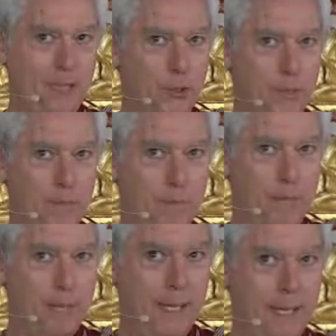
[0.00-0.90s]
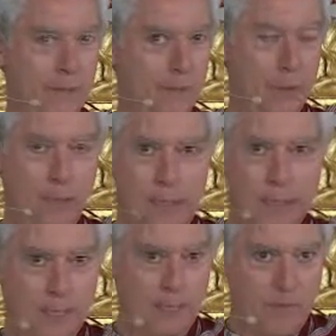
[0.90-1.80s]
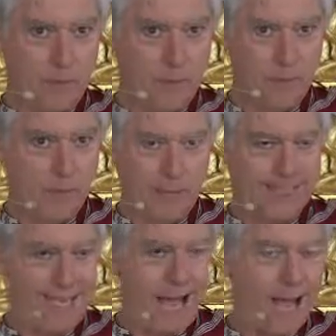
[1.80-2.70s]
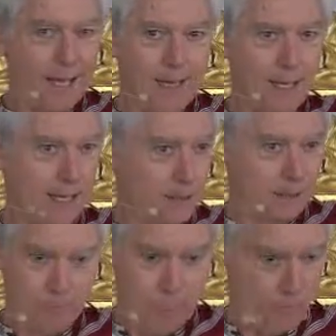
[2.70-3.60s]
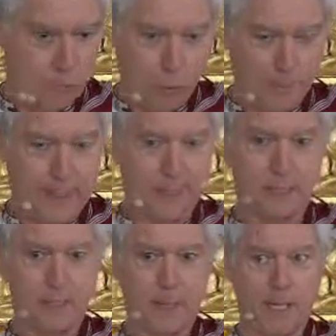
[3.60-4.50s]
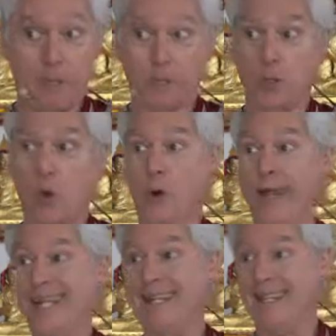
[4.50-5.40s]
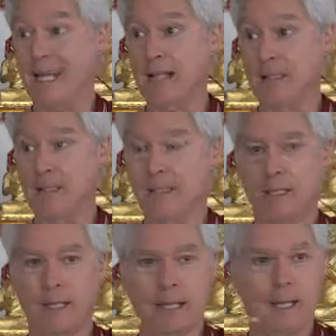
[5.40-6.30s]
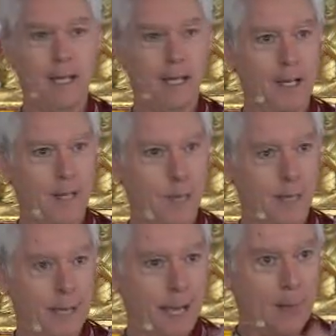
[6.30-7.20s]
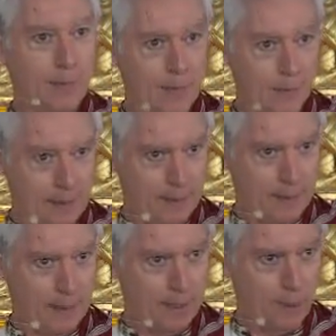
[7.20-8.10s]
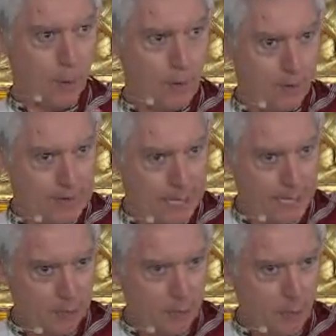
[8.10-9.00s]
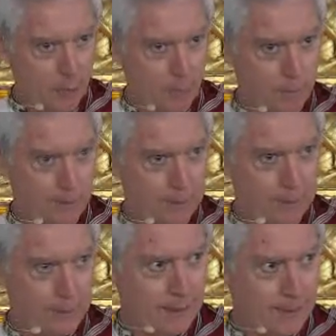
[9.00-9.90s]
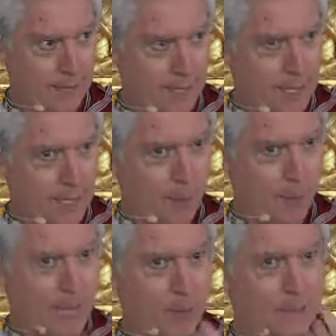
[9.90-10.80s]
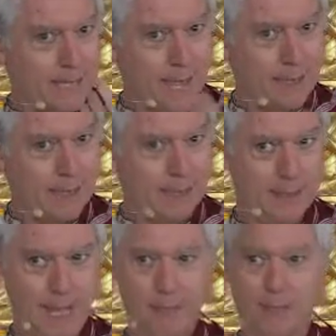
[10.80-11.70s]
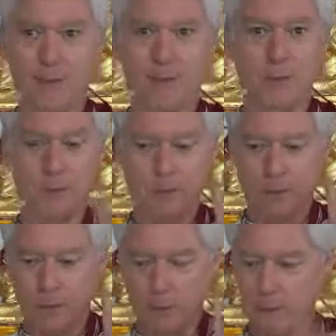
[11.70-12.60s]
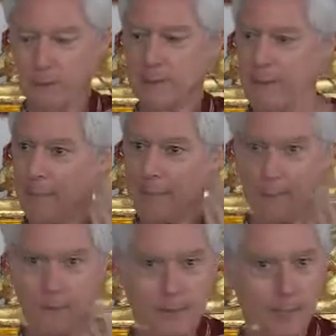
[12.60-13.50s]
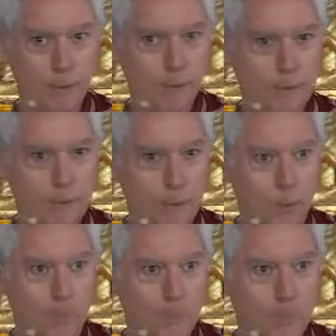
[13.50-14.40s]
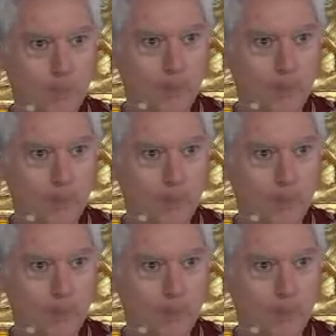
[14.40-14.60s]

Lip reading: And so one may, of course, practice vipassana, that is, 4 applications of mindfulness, or anything else, without having acquired the sign of one's own mind, without tapping into the depths of one's soul,